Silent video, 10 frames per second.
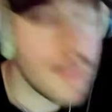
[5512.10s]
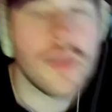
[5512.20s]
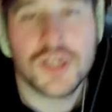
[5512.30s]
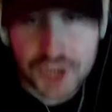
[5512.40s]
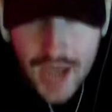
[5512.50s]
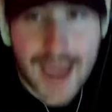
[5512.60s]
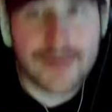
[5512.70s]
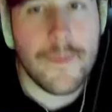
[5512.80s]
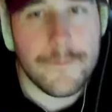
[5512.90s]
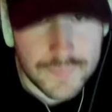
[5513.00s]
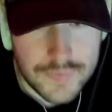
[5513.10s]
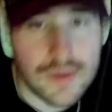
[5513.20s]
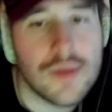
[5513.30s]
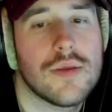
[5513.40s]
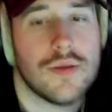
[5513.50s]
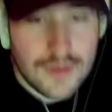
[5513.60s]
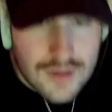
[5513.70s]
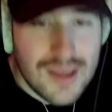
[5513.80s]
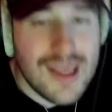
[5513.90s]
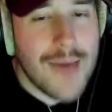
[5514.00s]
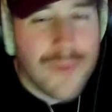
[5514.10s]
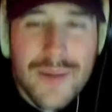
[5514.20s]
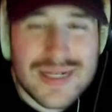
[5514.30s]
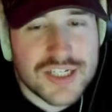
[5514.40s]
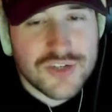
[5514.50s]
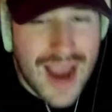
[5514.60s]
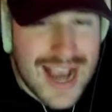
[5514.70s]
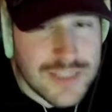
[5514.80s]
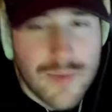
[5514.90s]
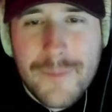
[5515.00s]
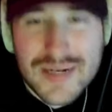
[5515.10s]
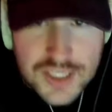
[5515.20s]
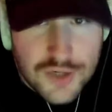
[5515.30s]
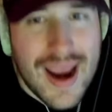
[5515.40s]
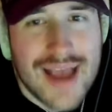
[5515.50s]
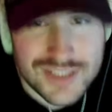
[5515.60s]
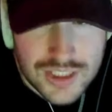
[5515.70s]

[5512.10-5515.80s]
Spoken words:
Chat, I'm about to crash. I'm about to crash.